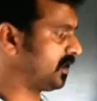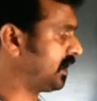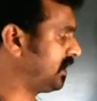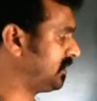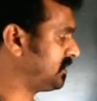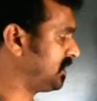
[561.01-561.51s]

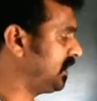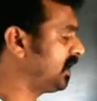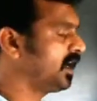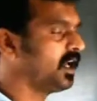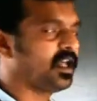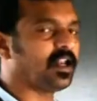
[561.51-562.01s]
That is the
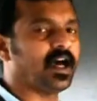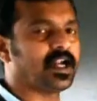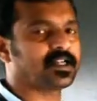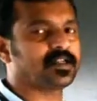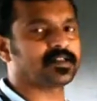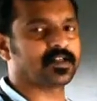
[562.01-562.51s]

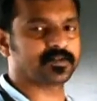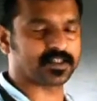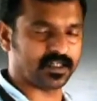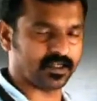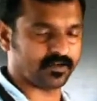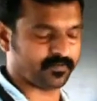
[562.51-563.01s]
lateral surface
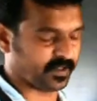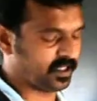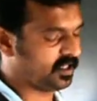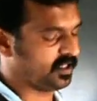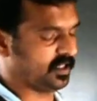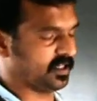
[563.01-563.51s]
area of
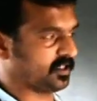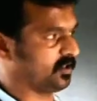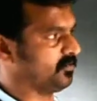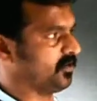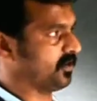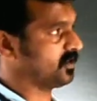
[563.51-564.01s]
a
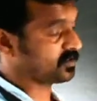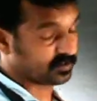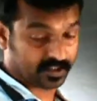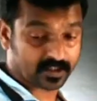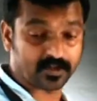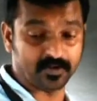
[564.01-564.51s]

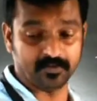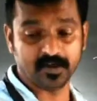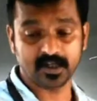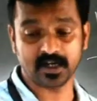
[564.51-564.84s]
cube.